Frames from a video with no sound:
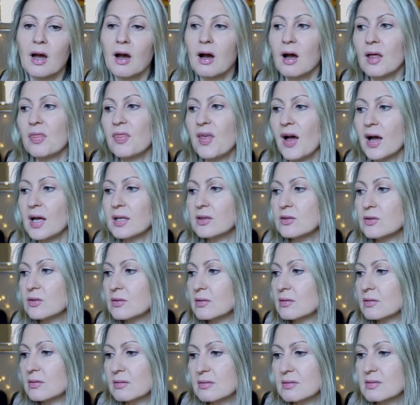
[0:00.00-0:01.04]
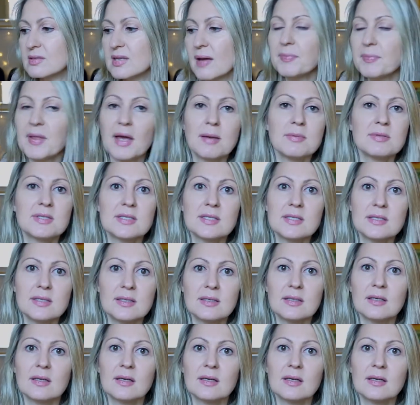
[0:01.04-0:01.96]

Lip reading: that sometimes